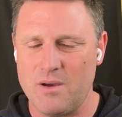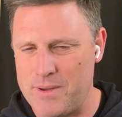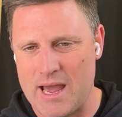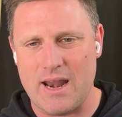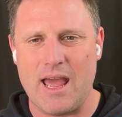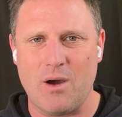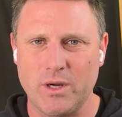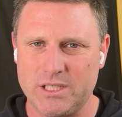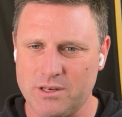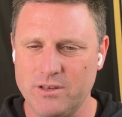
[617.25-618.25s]
about how
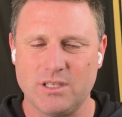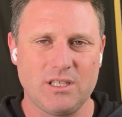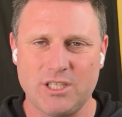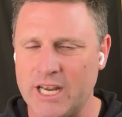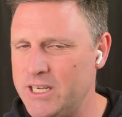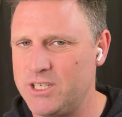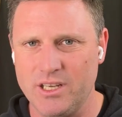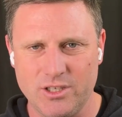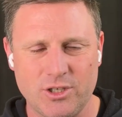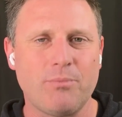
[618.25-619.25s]
West Coast are
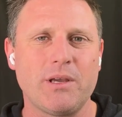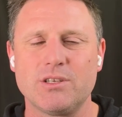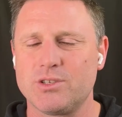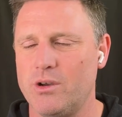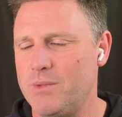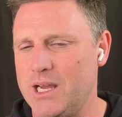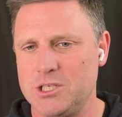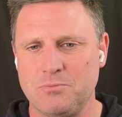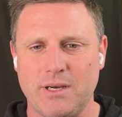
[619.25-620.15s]
changing and chopping so much.